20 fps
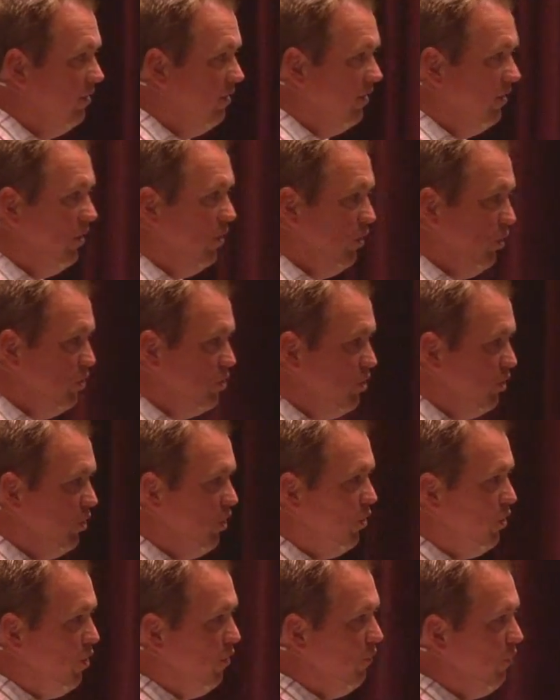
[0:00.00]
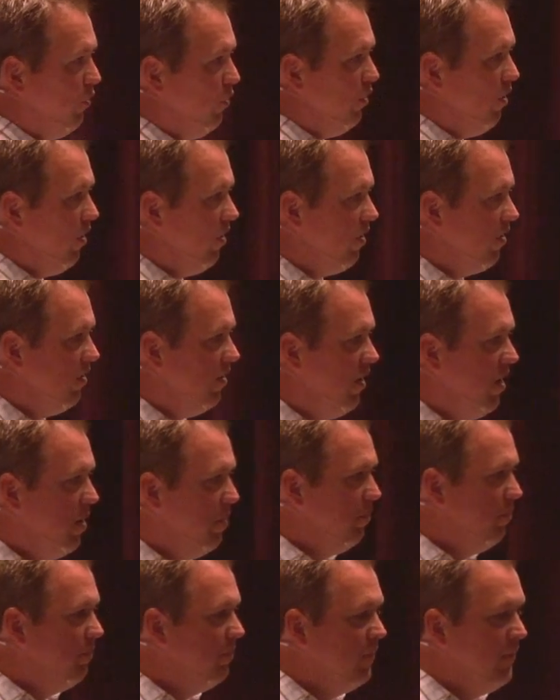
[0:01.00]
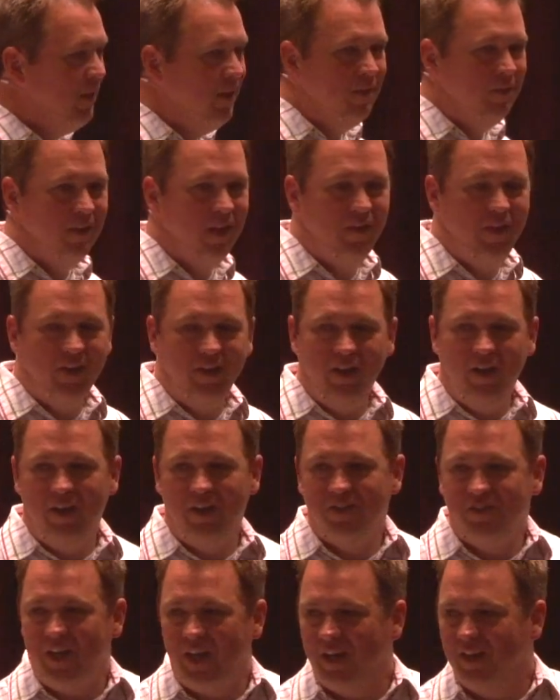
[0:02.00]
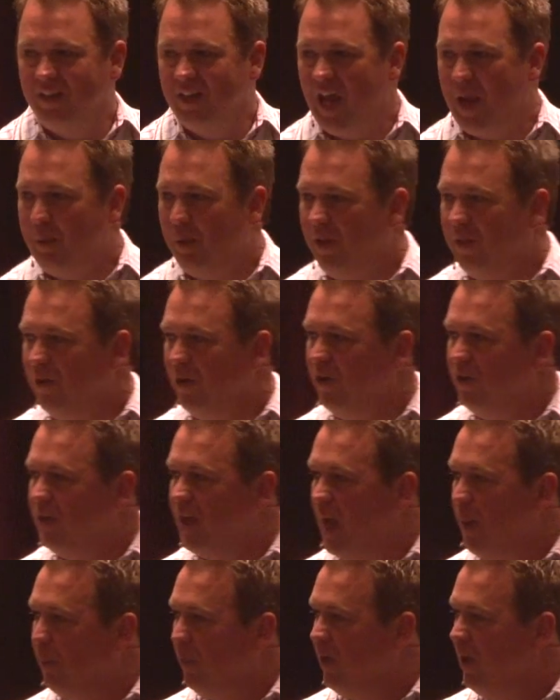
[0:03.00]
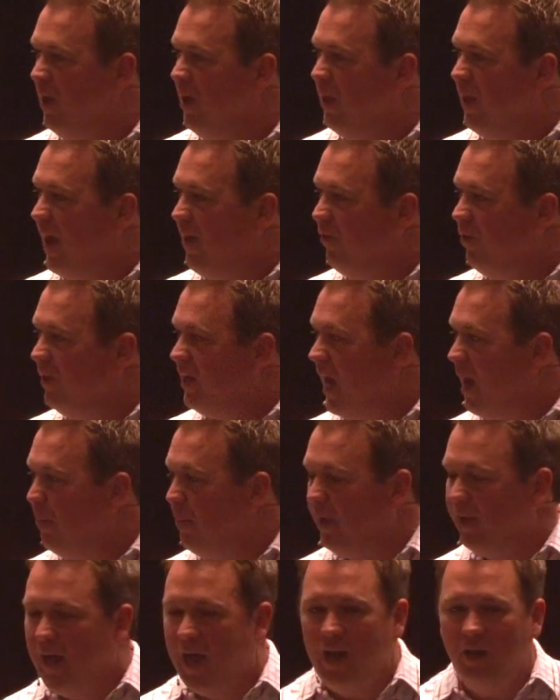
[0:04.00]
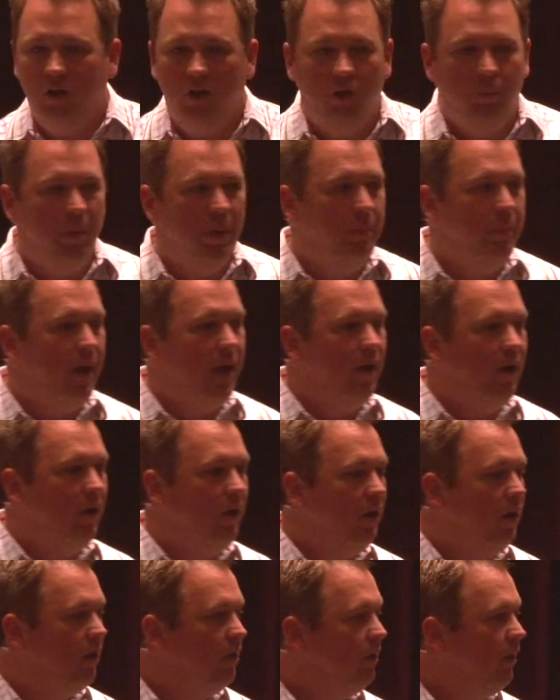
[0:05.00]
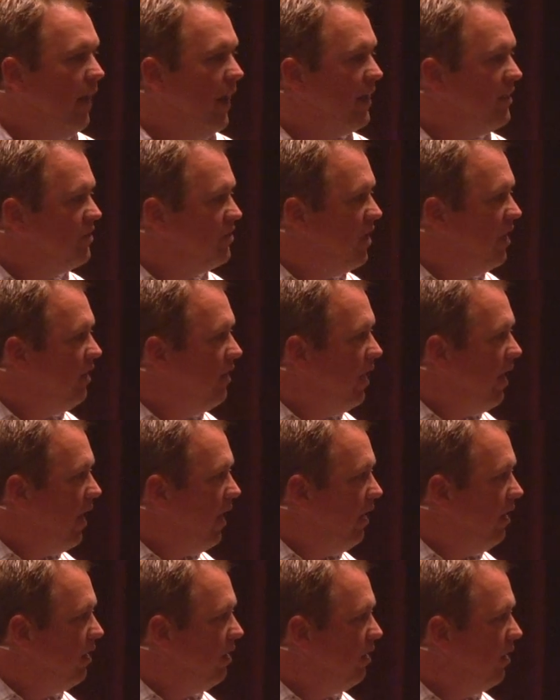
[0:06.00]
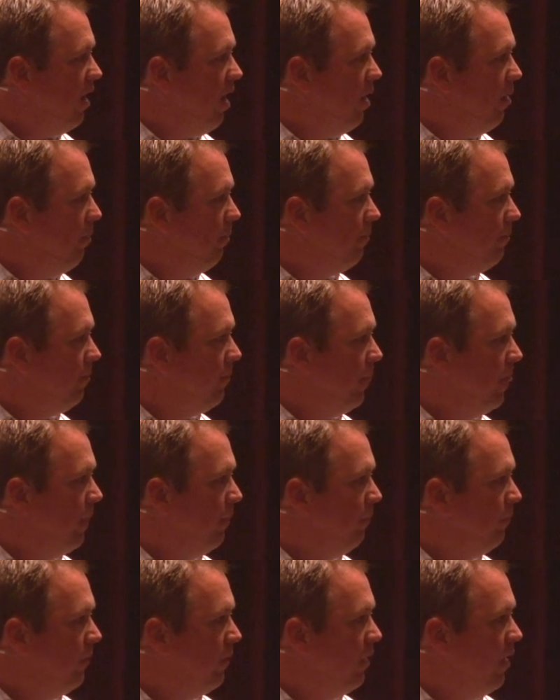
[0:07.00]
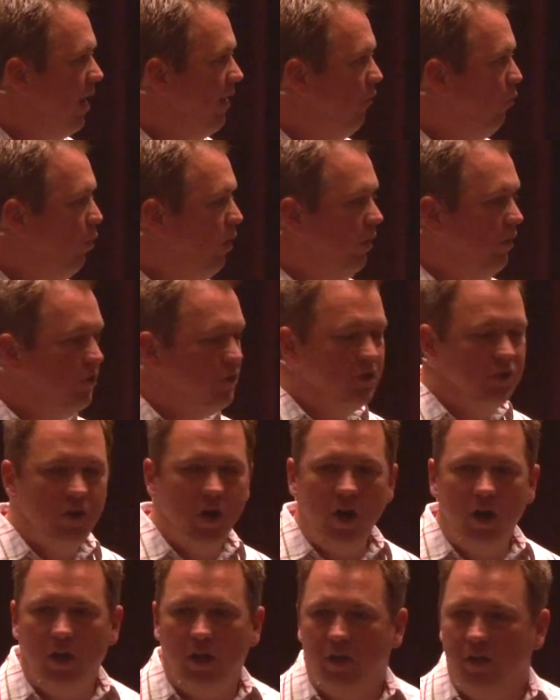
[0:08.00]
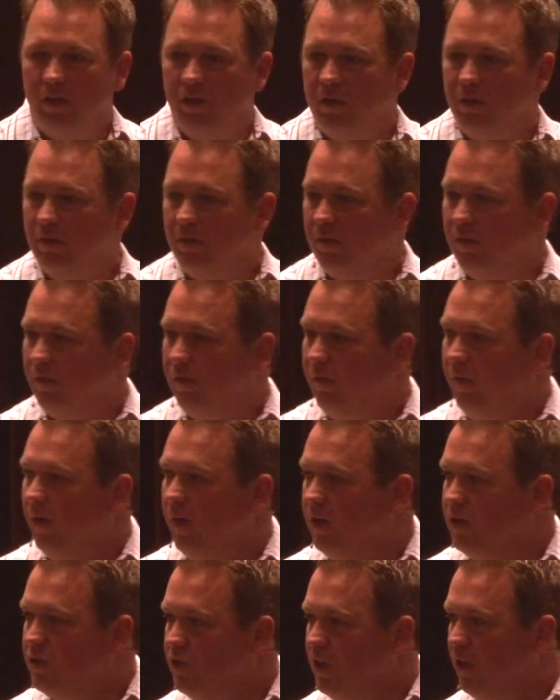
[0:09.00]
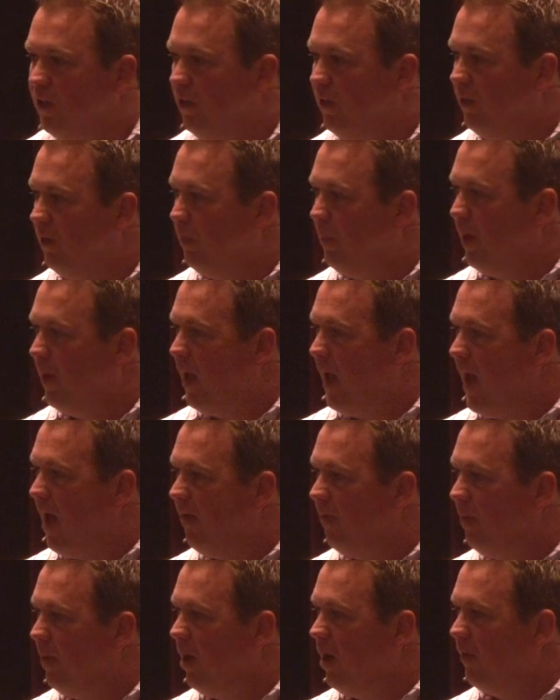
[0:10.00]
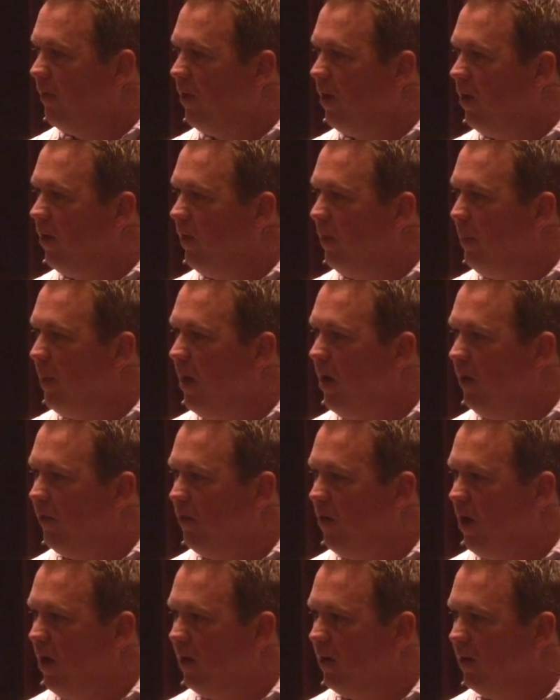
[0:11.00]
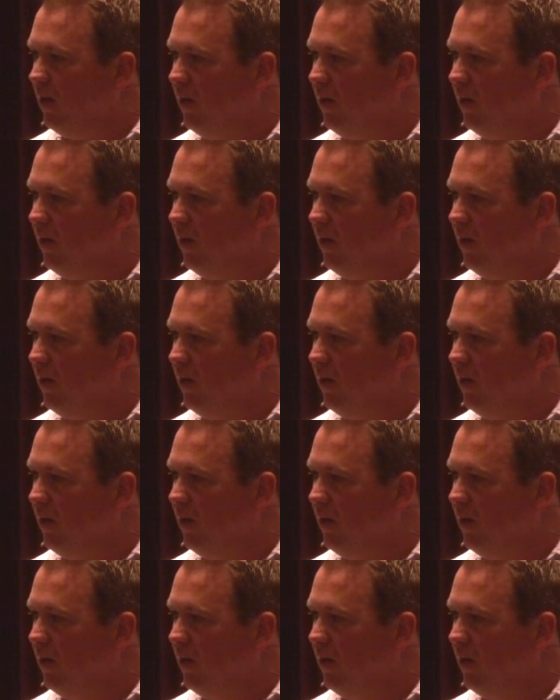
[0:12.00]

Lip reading: You shall go no further." Then they did it a second time and a third time, and every time they got a little bit better. And last Sunday, everyone who started finished either the half marathon or the marathon.